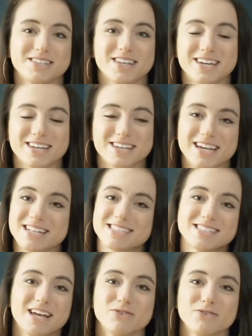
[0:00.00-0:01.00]
Like, it's
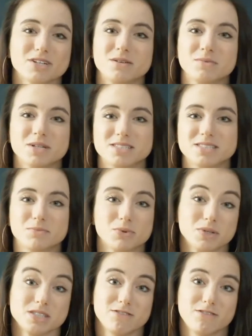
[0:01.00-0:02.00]
never going to be as simple.
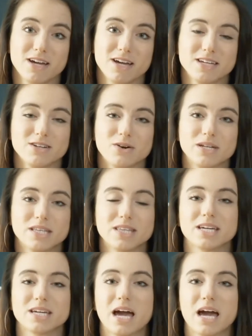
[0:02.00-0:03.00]
It's a fight, you know, anything
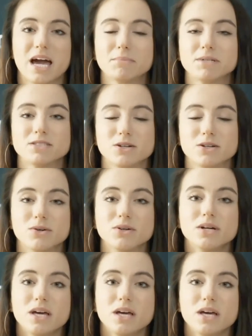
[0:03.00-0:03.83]
can happen. So